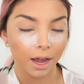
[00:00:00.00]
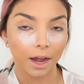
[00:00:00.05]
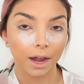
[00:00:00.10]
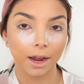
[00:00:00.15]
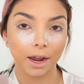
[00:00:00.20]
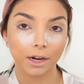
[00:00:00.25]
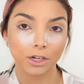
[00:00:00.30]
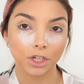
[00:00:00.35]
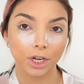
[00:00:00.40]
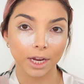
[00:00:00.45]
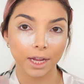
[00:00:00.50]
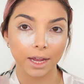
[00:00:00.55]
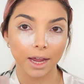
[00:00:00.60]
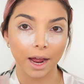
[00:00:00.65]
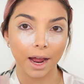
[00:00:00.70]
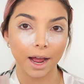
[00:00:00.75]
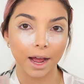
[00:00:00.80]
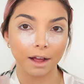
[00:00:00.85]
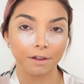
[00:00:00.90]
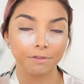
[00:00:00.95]
I actually
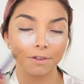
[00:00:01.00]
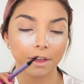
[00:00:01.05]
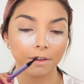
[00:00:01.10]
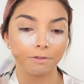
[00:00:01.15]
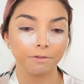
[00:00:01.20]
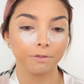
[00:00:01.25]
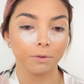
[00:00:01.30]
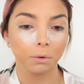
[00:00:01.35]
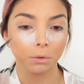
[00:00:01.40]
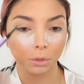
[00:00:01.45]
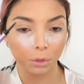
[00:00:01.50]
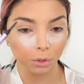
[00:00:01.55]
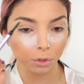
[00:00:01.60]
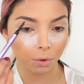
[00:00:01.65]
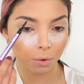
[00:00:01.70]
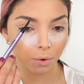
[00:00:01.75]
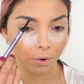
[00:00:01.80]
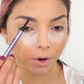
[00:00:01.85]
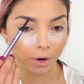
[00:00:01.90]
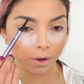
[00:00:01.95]
have a full
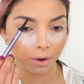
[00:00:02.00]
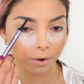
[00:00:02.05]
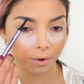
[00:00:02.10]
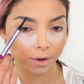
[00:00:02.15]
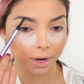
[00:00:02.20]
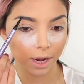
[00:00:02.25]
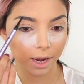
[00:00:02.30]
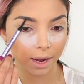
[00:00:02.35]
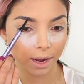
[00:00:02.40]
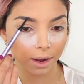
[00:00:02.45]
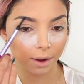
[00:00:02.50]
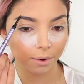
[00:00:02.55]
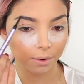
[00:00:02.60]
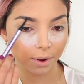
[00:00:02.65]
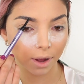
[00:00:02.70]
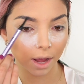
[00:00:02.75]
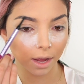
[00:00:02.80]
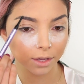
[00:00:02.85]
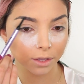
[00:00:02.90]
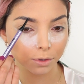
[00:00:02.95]
tutorial on
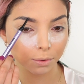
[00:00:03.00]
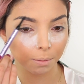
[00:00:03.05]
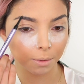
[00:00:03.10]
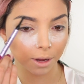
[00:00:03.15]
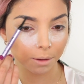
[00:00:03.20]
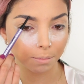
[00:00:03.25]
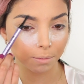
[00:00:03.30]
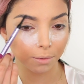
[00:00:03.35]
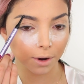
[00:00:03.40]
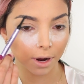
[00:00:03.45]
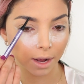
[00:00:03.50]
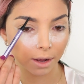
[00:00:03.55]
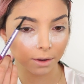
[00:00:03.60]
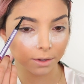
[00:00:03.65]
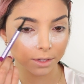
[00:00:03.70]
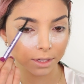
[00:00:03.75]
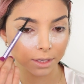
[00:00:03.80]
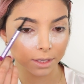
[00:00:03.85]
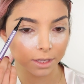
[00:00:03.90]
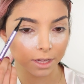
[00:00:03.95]
how I do my
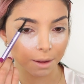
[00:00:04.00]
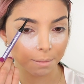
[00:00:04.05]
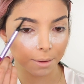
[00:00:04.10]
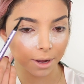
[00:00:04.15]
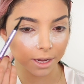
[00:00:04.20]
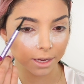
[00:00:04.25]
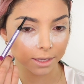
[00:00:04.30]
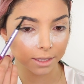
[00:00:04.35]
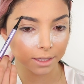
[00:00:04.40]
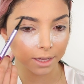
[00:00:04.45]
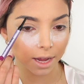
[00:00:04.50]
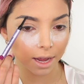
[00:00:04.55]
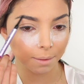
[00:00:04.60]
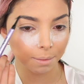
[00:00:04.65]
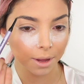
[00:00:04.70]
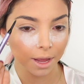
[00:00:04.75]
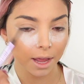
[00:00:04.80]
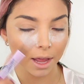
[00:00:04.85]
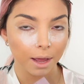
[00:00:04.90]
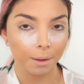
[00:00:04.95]
brows step by
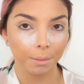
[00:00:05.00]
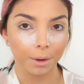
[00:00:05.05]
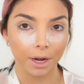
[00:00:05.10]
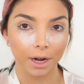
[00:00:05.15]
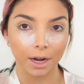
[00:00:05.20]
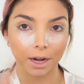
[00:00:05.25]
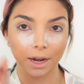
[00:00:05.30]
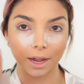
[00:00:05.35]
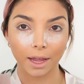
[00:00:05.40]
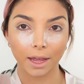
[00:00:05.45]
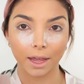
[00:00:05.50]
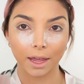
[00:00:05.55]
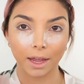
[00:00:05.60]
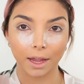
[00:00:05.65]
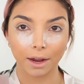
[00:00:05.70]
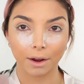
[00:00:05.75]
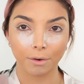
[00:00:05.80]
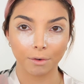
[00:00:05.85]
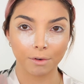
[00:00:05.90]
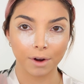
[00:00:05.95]
step. I'm gonna link
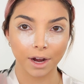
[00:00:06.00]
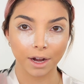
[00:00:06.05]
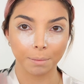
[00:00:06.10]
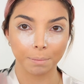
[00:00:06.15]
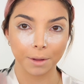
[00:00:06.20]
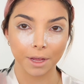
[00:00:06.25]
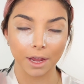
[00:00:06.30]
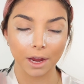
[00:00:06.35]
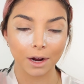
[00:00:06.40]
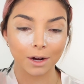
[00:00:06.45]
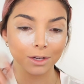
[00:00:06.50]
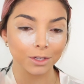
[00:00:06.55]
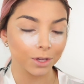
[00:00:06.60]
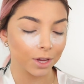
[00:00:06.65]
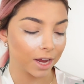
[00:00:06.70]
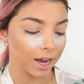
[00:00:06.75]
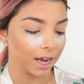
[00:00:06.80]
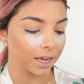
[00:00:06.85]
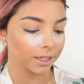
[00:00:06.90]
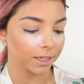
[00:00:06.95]
it right up here so
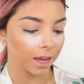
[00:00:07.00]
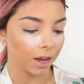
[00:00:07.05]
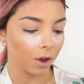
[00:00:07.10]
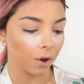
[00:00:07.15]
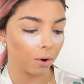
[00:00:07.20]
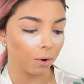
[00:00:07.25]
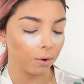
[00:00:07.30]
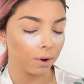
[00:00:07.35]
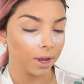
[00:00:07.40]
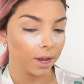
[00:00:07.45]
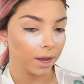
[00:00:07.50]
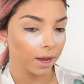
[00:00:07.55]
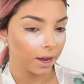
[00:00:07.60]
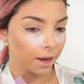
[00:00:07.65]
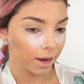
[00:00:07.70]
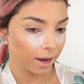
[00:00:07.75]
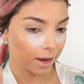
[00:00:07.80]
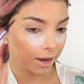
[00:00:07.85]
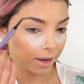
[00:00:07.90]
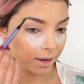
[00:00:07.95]
you guys can go
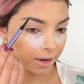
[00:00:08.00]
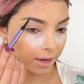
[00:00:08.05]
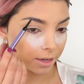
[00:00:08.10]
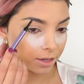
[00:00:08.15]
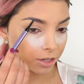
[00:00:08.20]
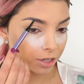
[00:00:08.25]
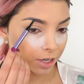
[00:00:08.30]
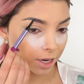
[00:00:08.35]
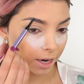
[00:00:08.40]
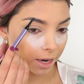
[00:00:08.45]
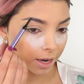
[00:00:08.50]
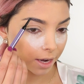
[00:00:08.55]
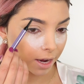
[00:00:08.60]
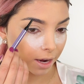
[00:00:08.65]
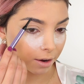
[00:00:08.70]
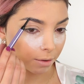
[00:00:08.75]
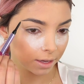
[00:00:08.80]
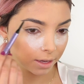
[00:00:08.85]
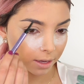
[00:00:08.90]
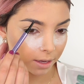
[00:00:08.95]
and check it
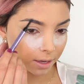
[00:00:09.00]
out.